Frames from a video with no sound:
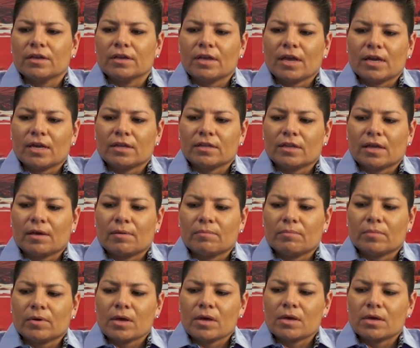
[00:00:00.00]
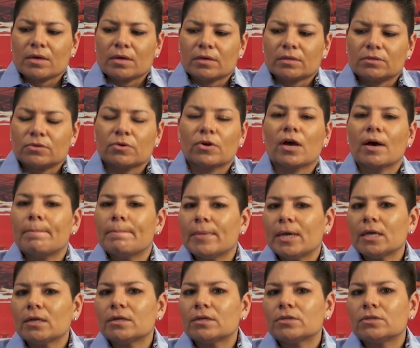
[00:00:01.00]
getting them to
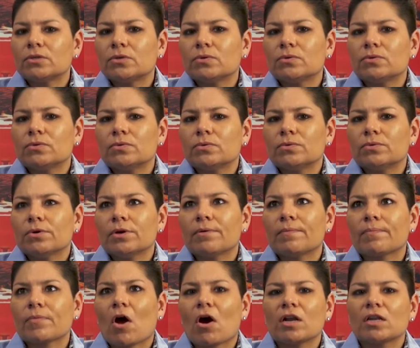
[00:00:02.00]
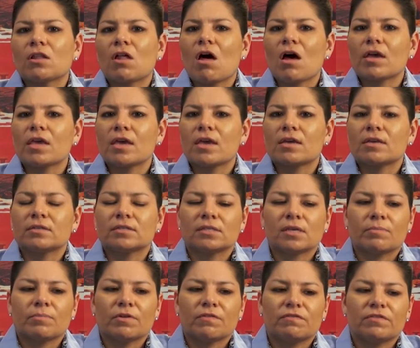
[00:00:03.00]
commit to unlocking
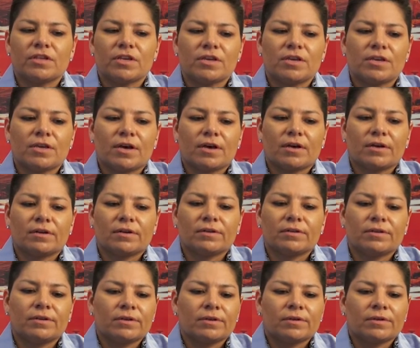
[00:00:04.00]
some of the